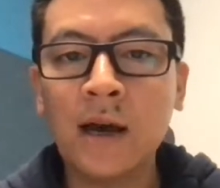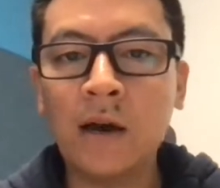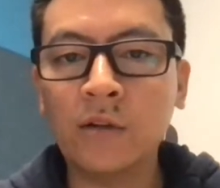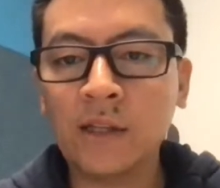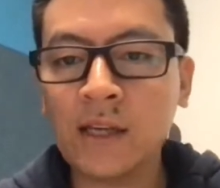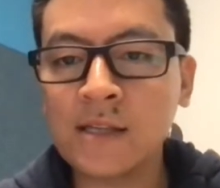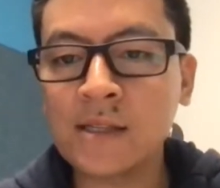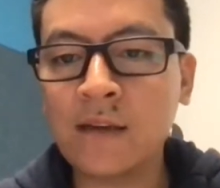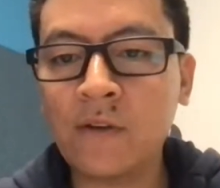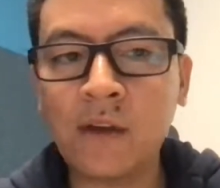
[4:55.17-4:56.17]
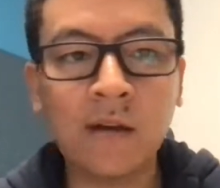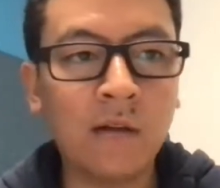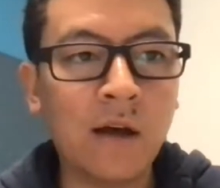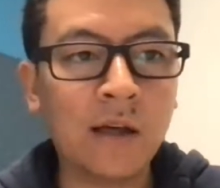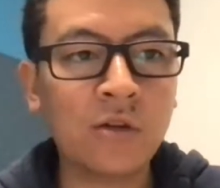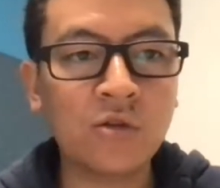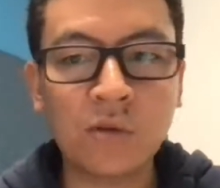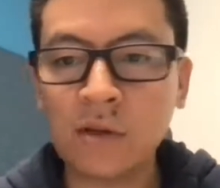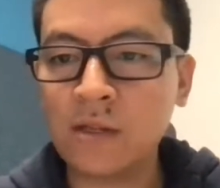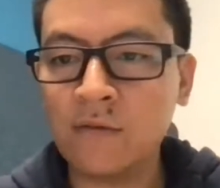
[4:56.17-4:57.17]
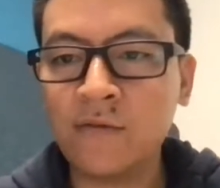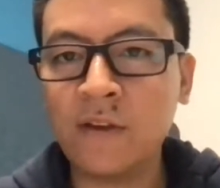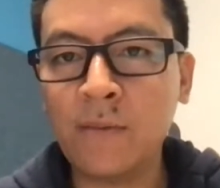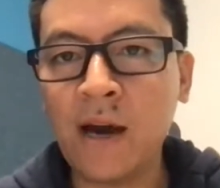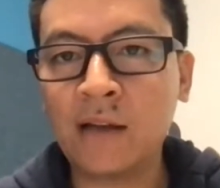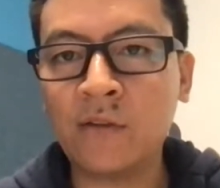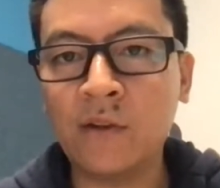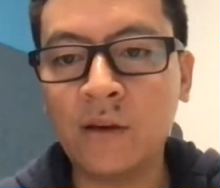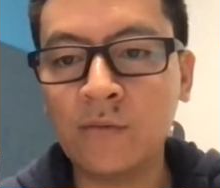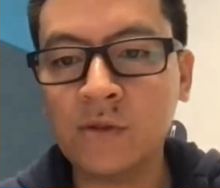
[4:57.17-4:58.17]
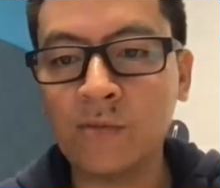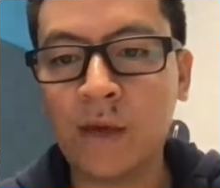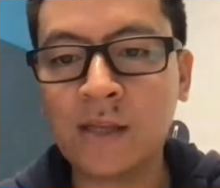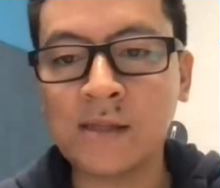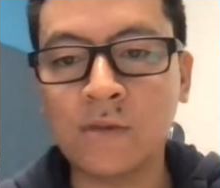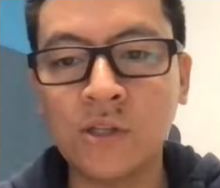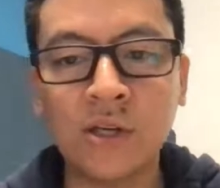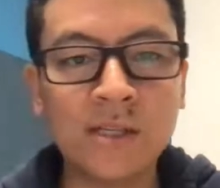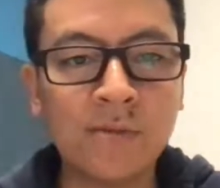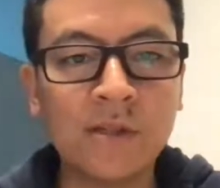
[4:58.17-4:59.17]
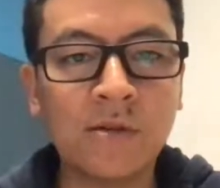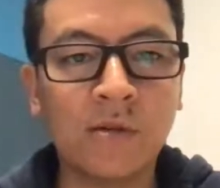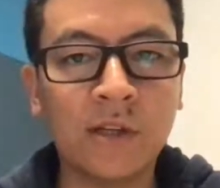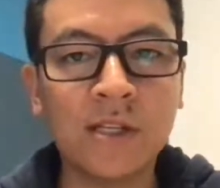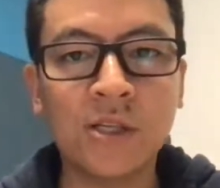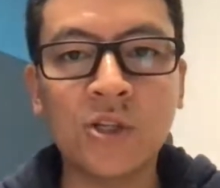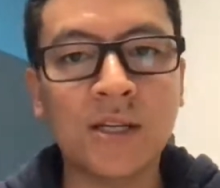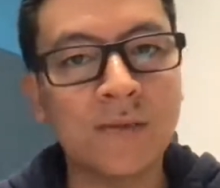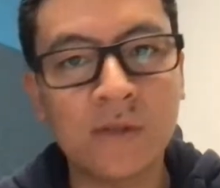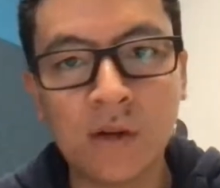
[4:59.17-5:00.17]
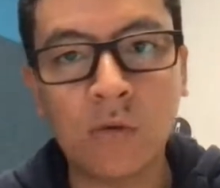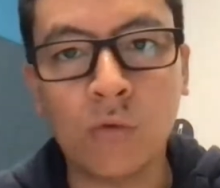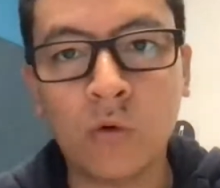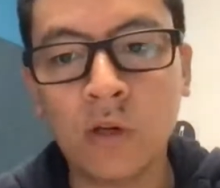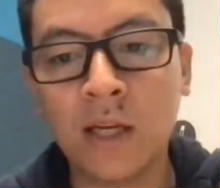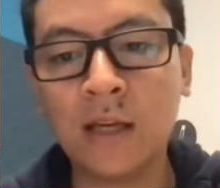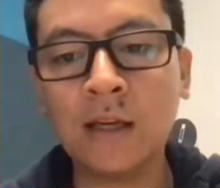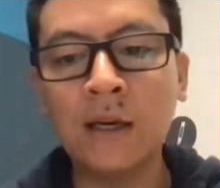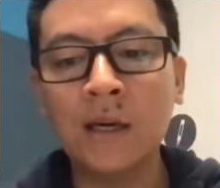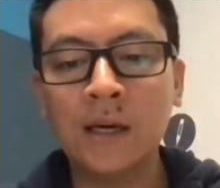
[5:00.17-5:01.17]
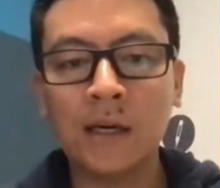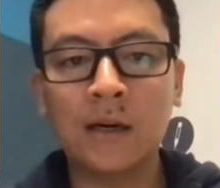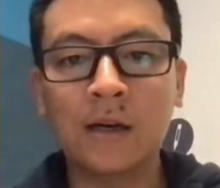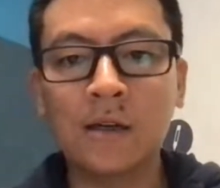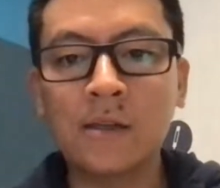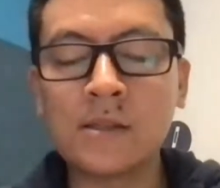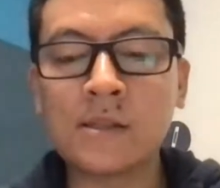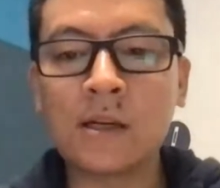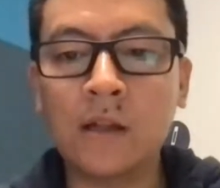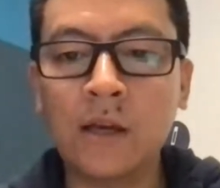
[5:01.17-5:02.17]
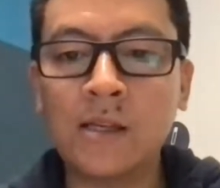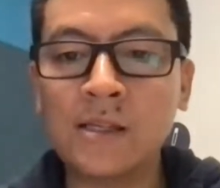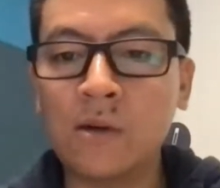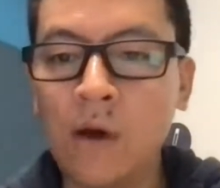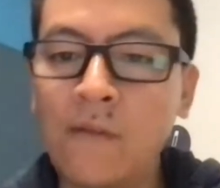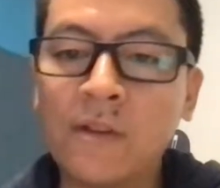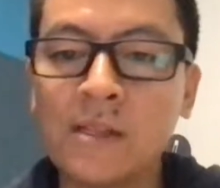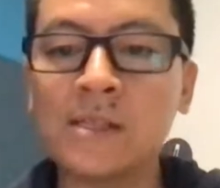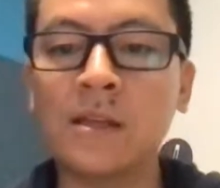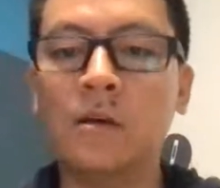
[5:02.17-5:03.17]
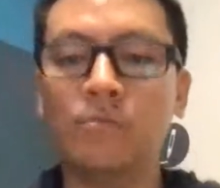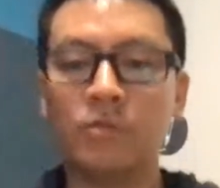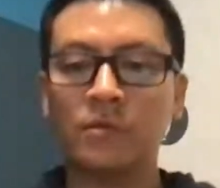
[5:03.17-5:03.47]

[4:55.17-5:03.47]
I don't think he's giving a lot of constructive feedback to him to make some adjustments, or at least adjustments aren't working because Clay's still having the slump